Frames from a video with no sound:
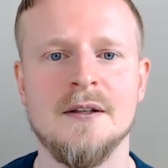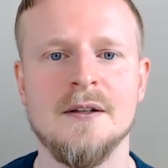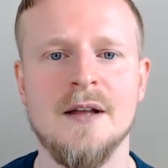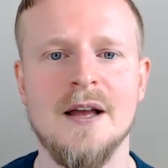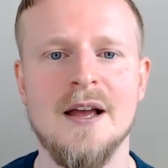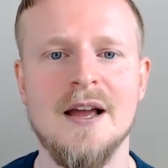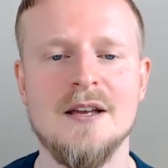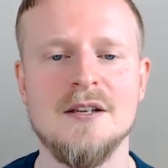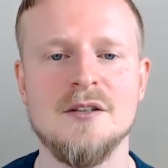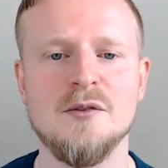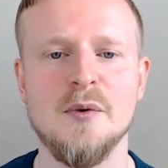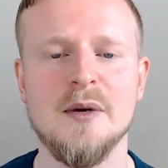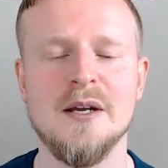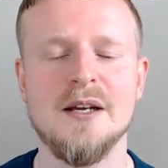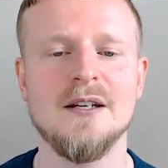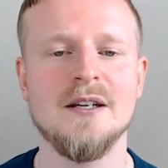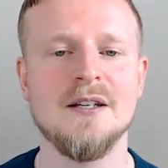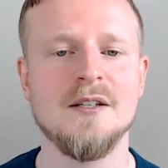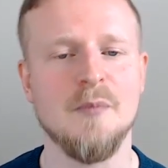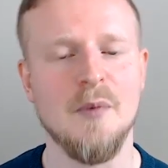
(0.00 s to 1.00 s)
It is
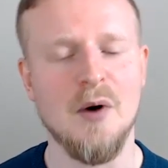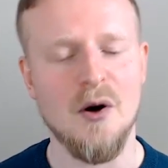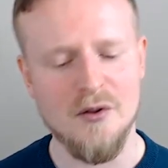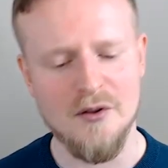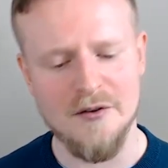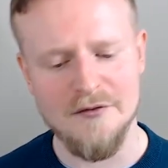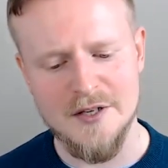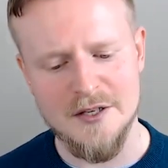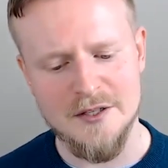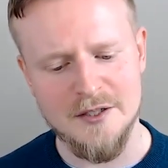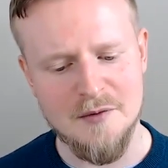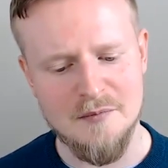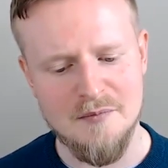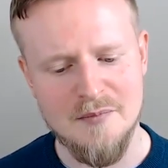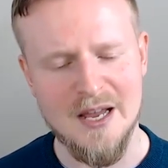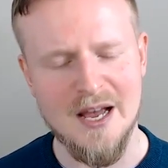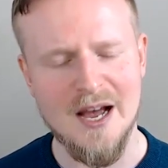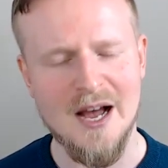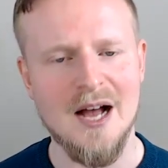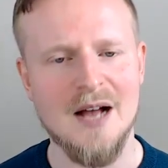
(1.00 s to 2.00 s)
weakness, but all of this can
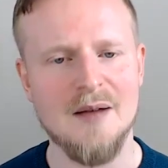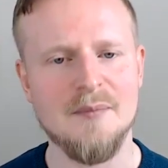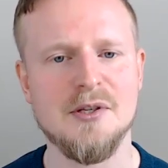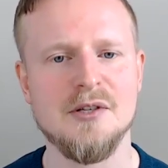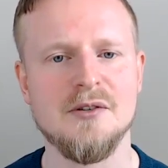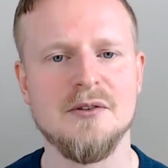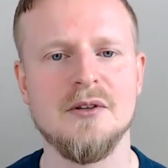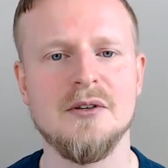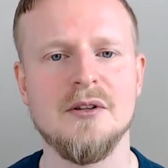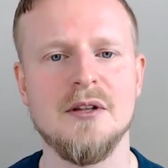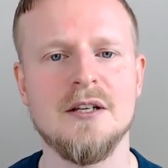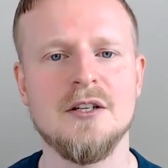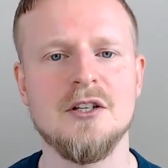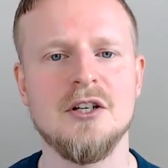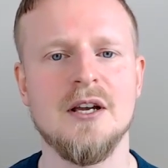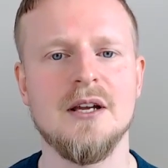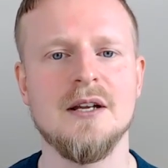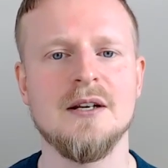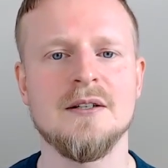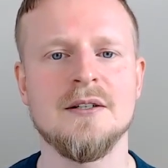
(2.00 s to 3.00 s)
be absolutely
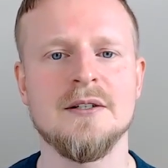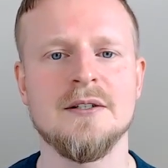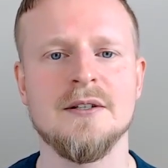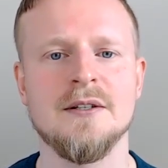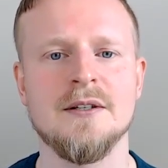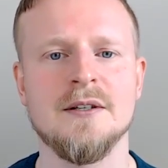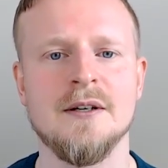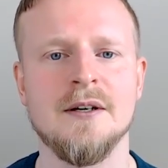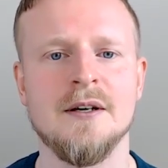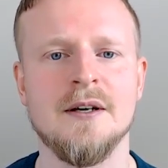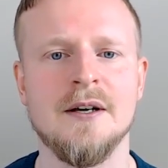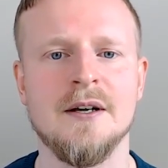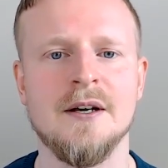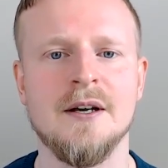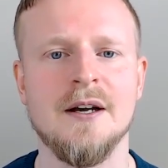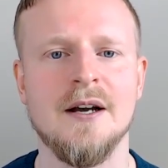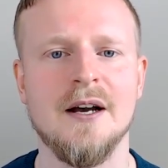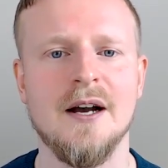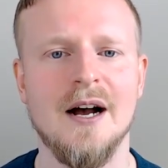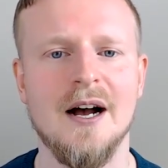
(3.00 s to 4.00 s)
changed.
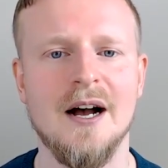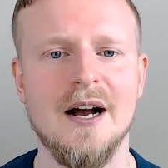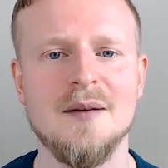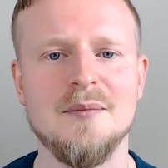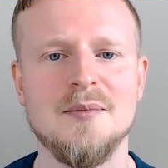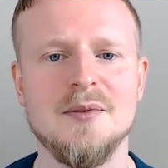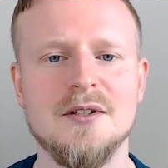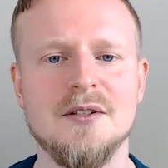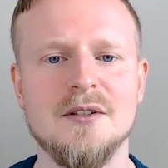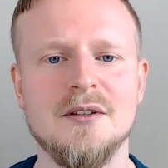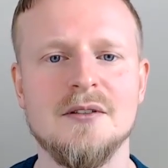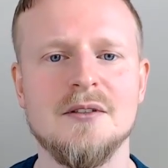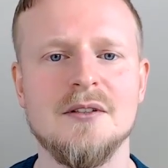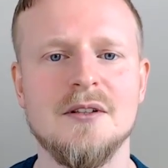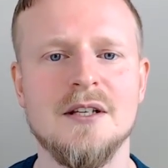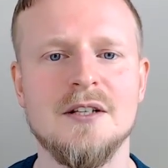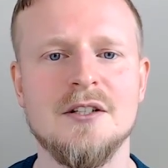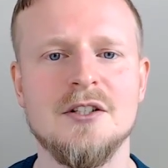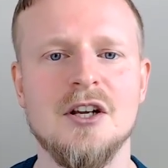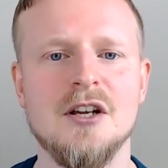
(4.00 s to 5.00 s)

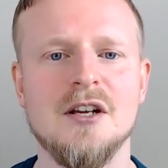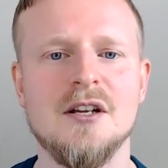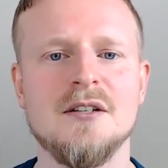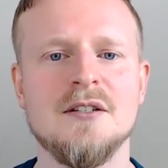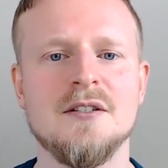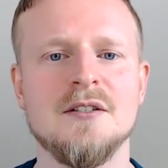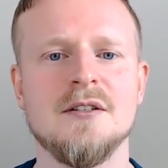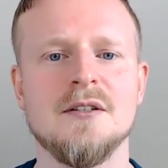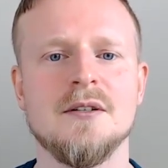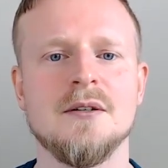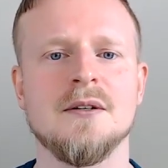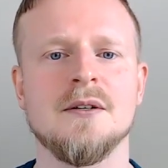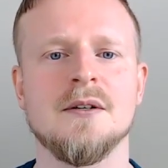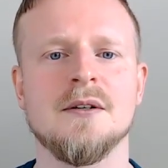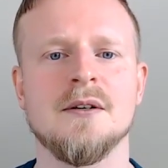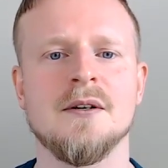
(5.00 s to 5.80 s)
Absolutely changed.